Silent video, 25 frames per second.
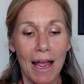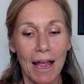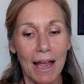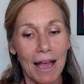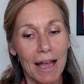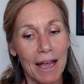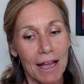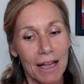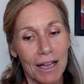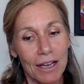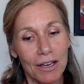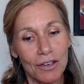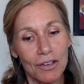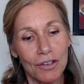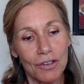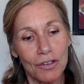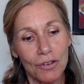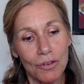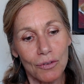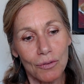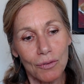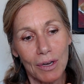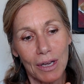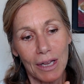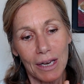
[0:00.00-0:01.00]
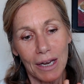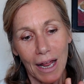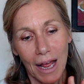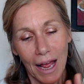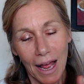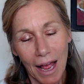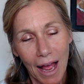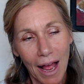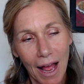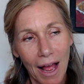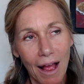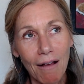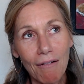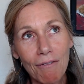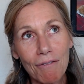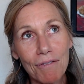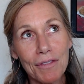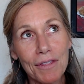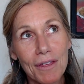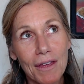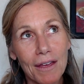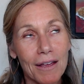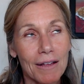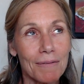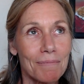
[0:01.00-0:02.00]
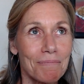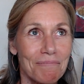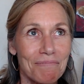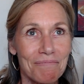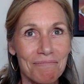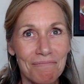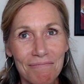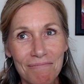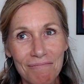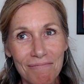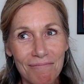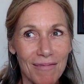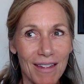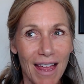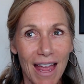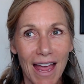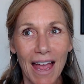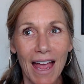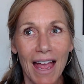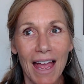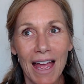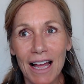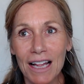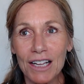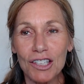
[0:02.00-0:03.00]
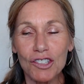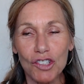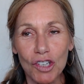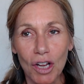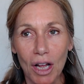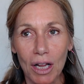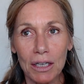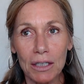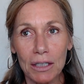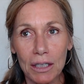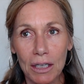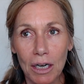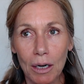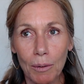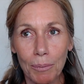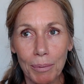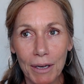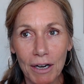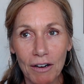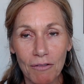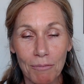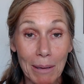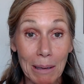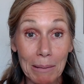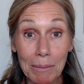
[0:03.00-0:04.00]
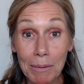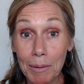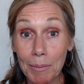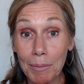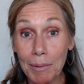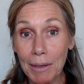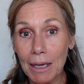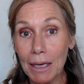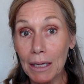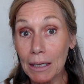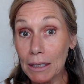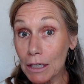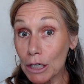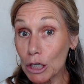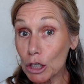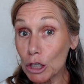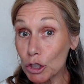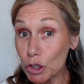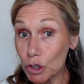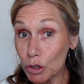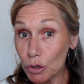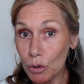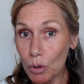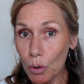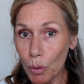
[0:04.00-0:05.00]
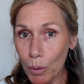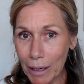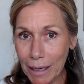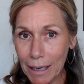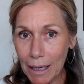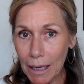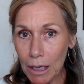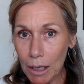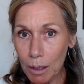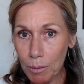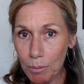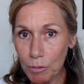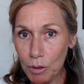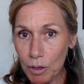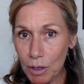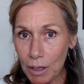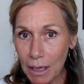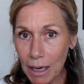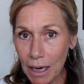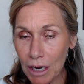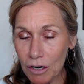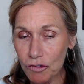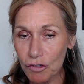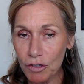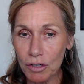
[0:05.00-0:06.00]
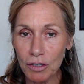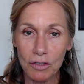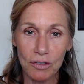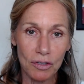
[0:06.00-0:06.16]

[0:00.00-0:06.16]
And you can have the edge a little bit of maybe being a little too quick in communication.